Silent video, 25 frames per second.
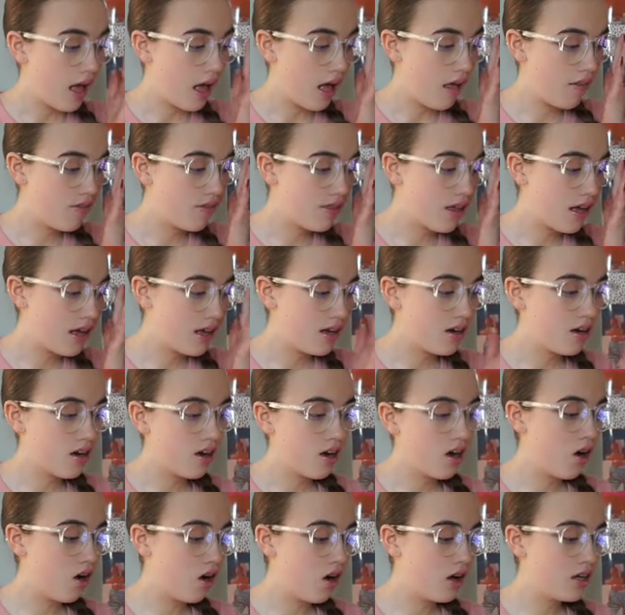And then
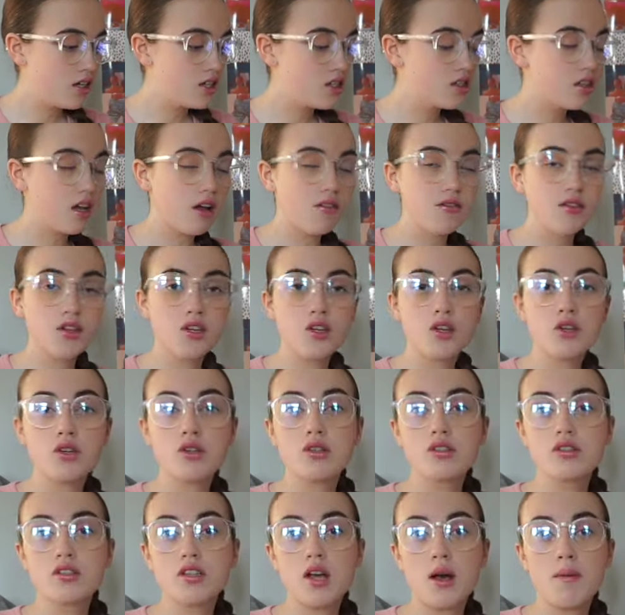I just have to
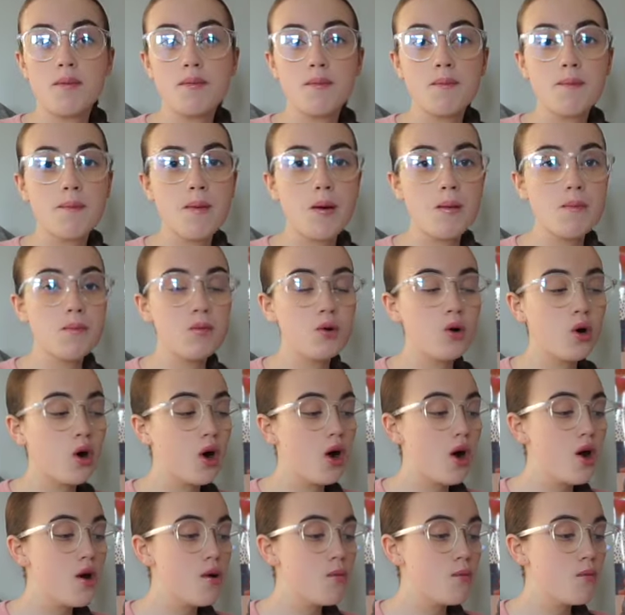do some more
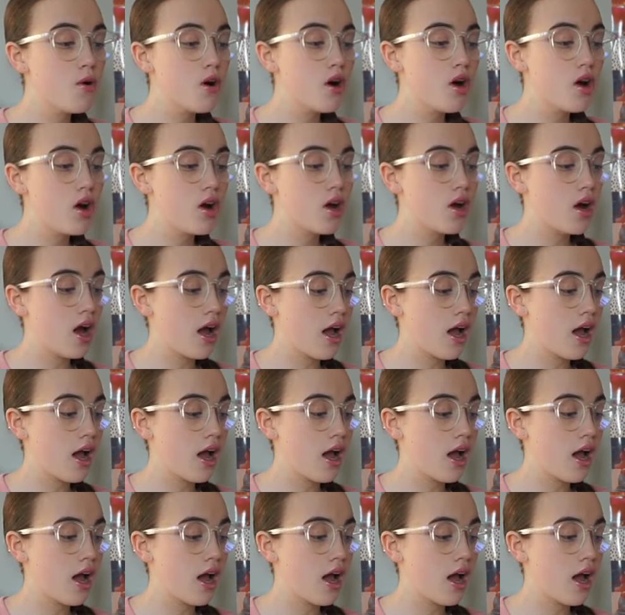homework.